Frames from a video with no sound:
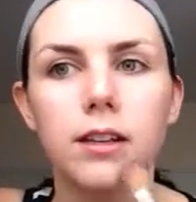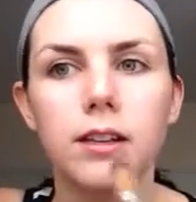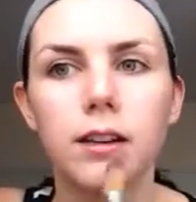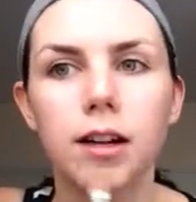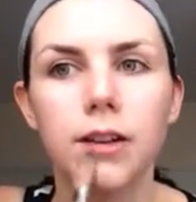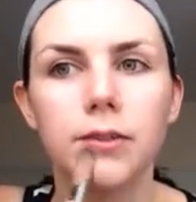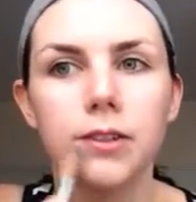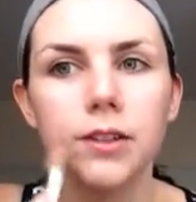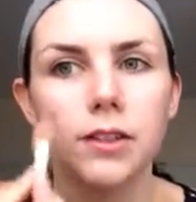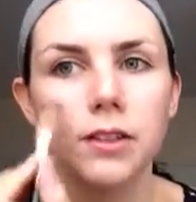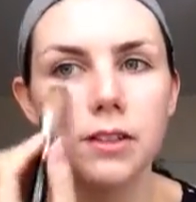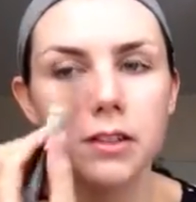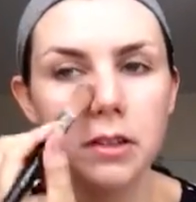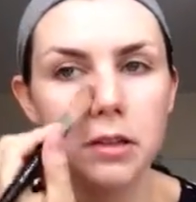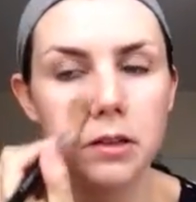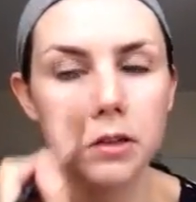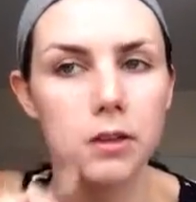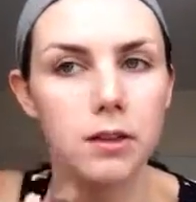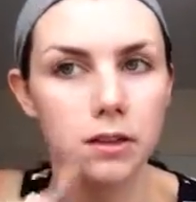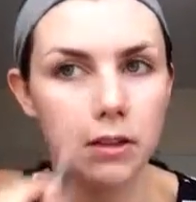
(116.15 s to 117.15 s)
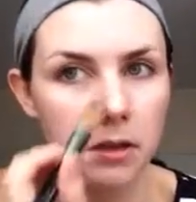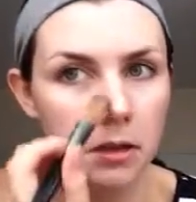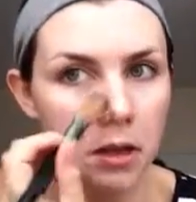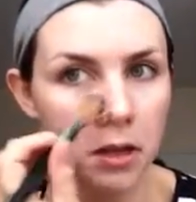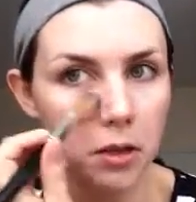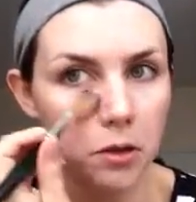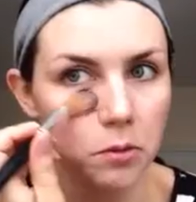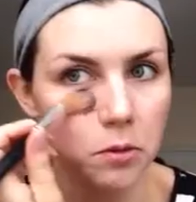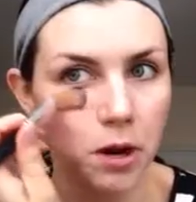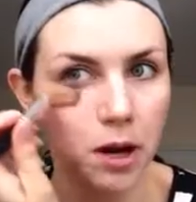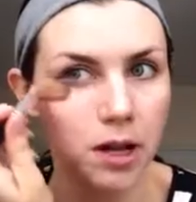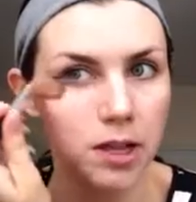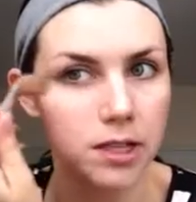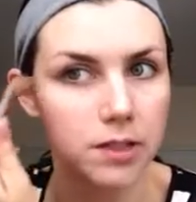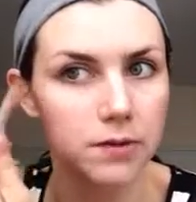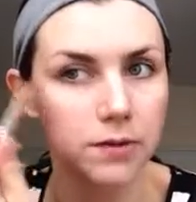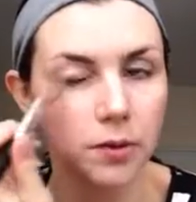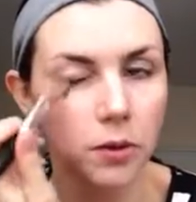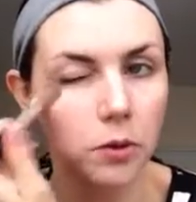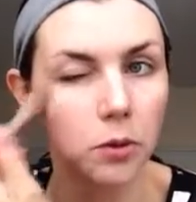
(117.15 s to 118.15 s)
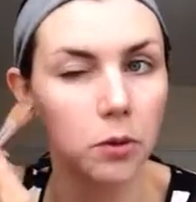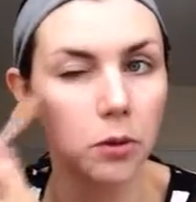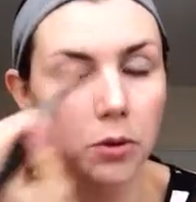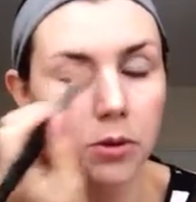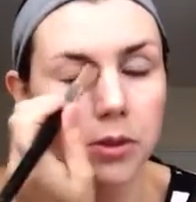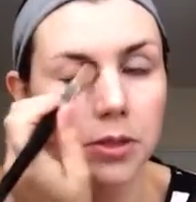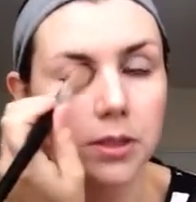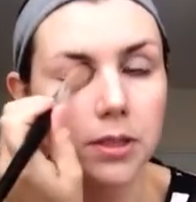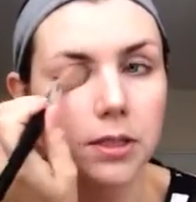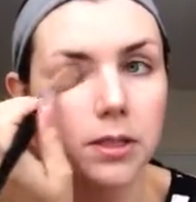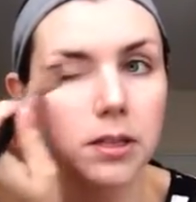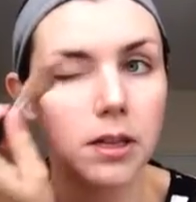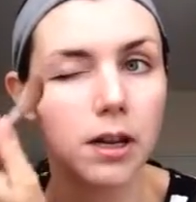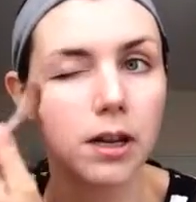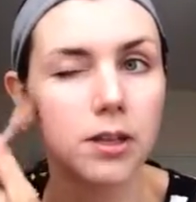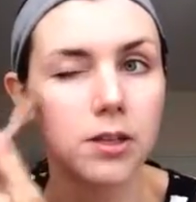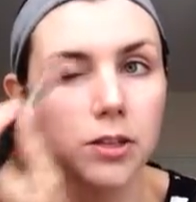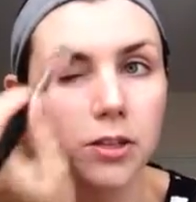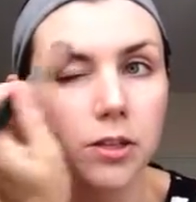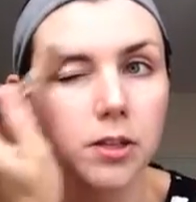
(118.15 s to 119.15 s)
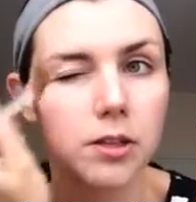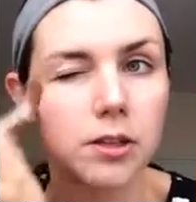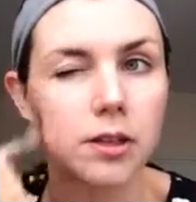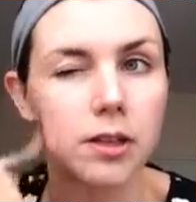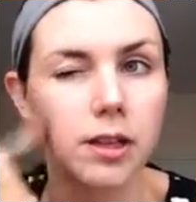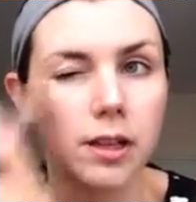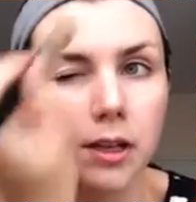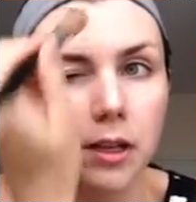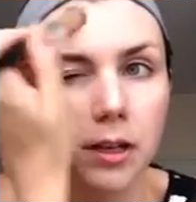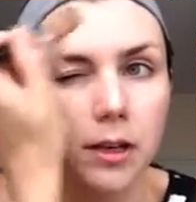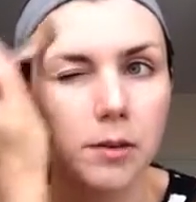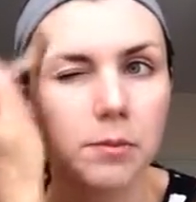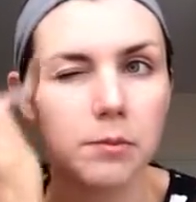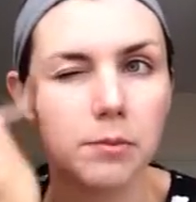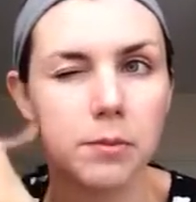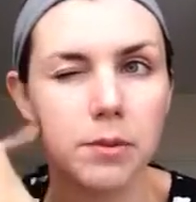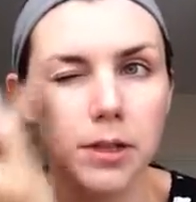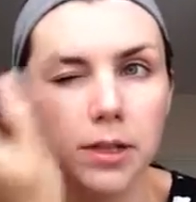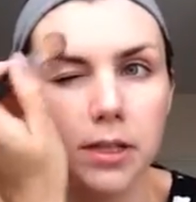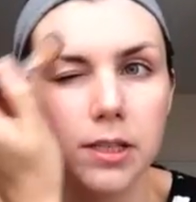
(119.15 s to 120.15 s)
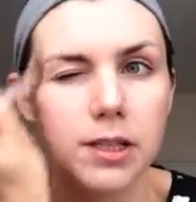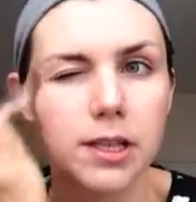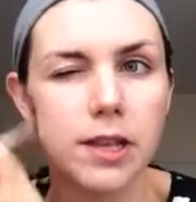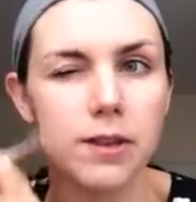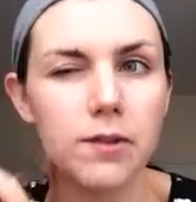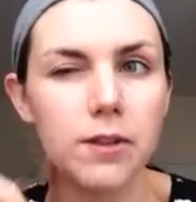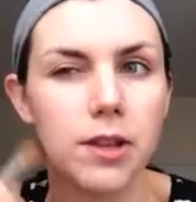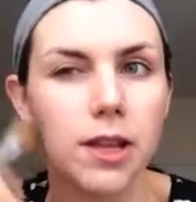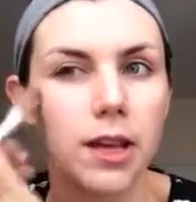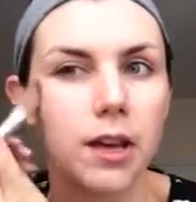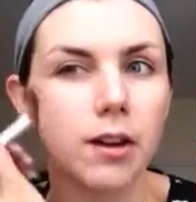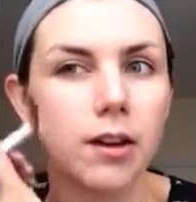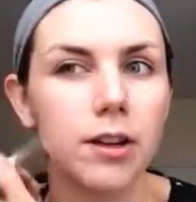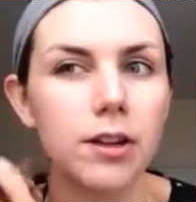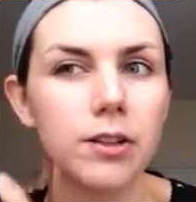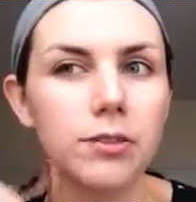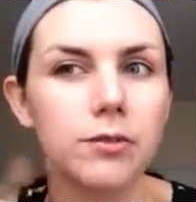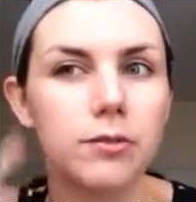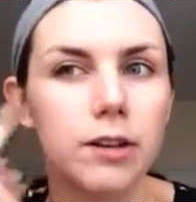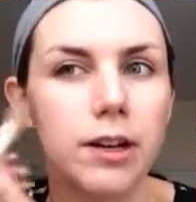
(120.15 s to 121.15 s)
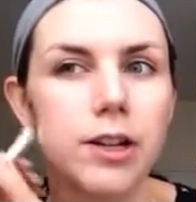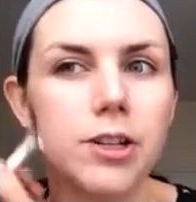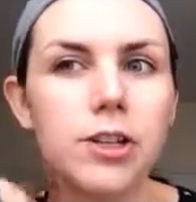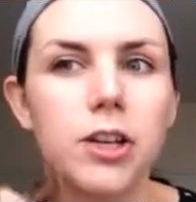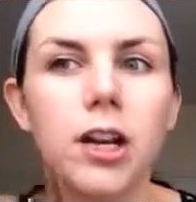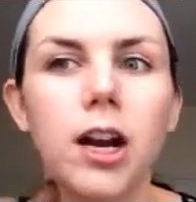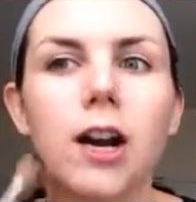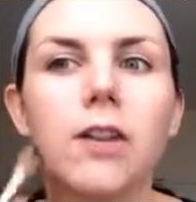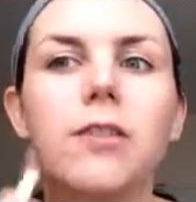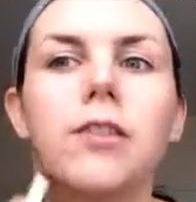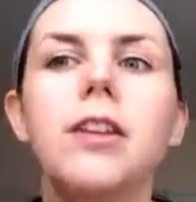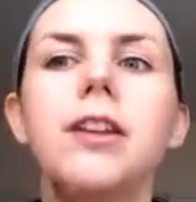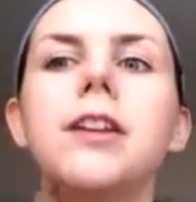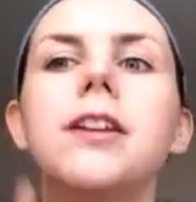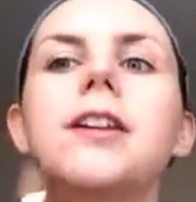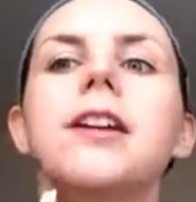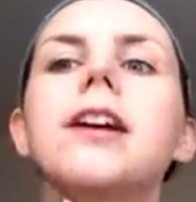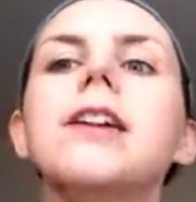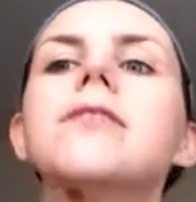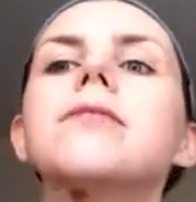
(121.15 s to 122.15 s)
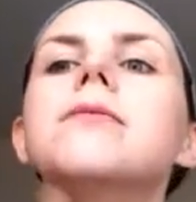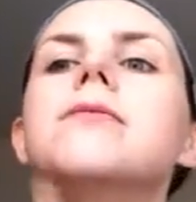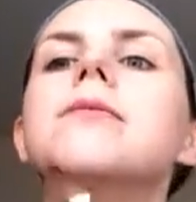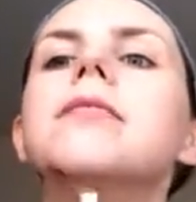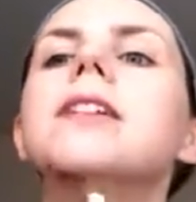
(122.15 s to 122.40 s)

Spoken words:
Covers, you know, the worst flaws and such, but it doesn't give you that kind of richer cover that you get from